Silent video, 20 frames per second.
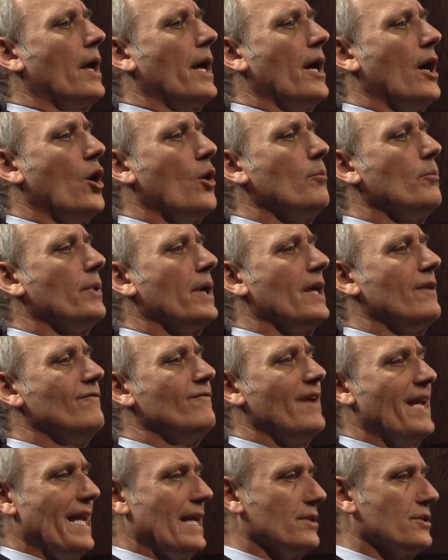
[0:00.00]
help
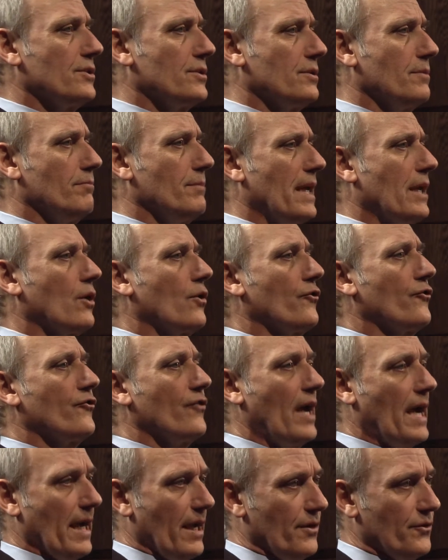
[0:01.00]
advance medical
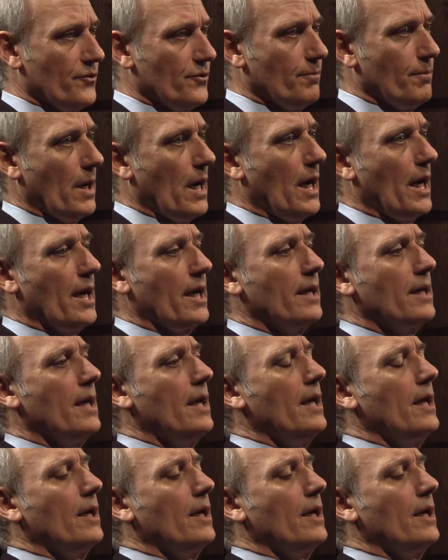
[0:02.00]
science by